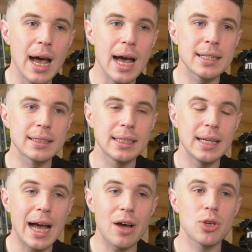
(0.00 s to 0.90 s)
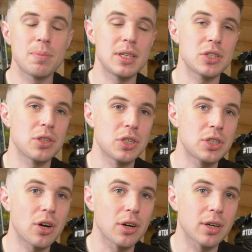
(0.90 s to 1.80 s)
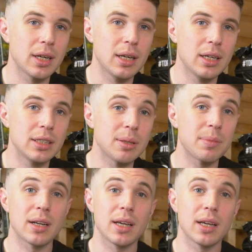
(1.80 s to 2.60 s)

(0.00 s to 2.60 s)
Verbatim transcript: And how you position the shock, something